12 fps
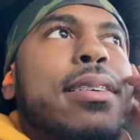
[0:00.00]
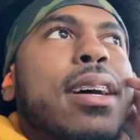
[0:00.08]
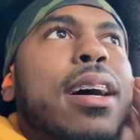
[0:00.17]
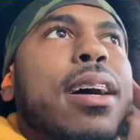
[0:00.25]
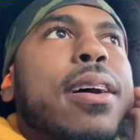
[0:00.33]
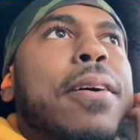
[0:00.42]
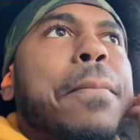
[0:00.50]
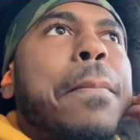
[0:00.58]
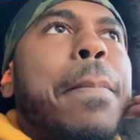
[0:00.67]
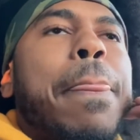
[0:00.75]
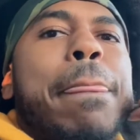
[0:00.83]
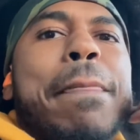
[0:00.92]
Um,
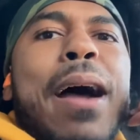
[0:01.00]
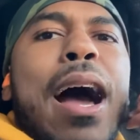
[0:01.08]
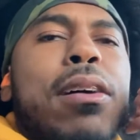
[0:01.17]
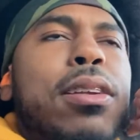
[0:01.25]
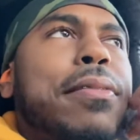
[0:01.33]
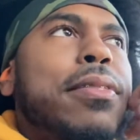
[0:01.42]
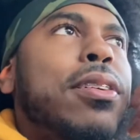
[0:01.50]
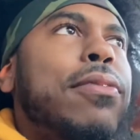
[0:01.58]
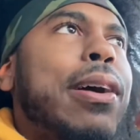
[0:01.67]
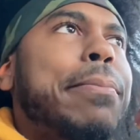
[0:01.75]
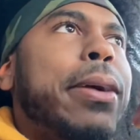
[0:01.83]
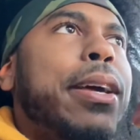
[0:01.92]
I don't even know if
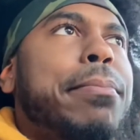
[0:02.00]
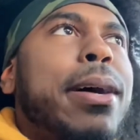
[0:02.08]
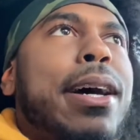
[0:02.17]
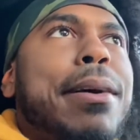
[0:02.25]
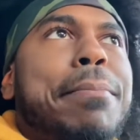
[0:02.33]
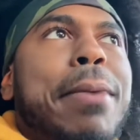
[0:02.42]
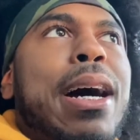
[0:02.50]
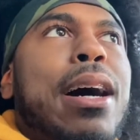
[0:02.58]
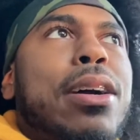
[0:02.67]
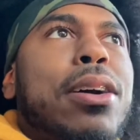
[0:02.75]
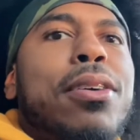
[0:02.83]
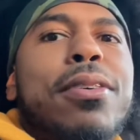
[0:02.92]
I made my, my
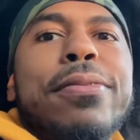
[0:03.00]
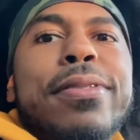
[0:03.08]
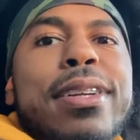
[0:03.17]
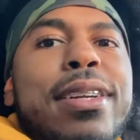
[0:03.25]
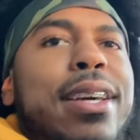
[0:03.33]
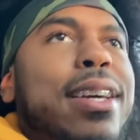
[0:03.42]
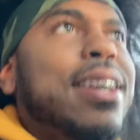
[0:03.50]
goal for the day.